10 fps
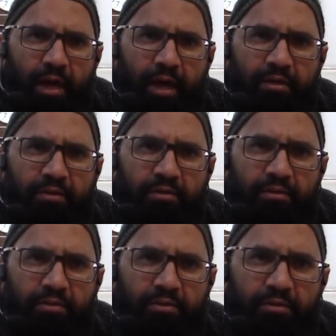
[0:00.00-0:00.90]

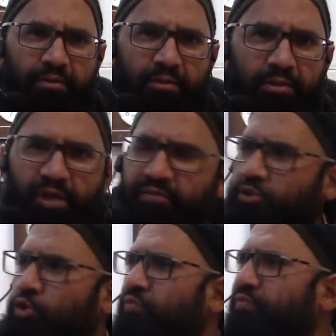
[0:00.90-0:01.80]
and there was
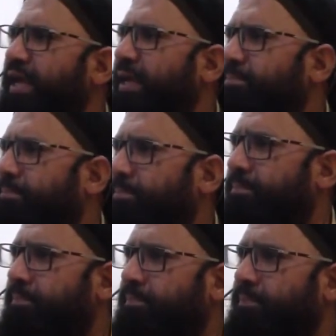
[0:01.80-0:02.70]
no fame.
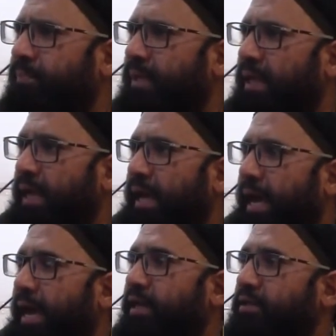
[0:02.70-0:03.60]

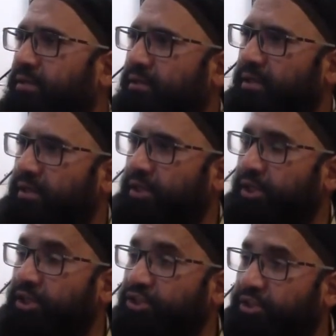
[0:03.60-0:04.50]
And
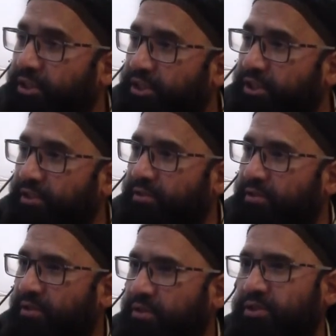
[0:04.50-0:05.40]
he studied
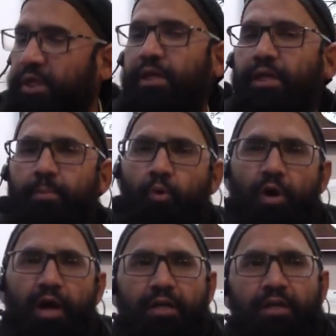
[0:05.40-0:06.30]
Sahih
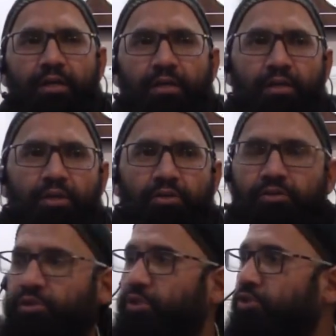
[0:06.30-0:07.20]
al-Bukhari
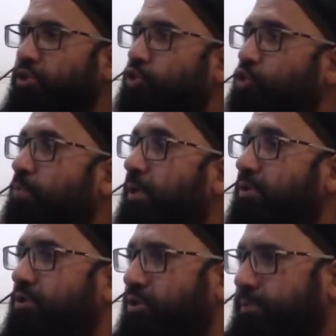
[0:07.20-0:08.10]
just in two
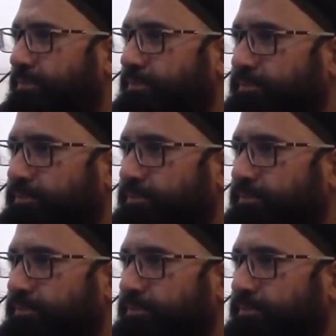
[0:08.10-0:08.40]
months.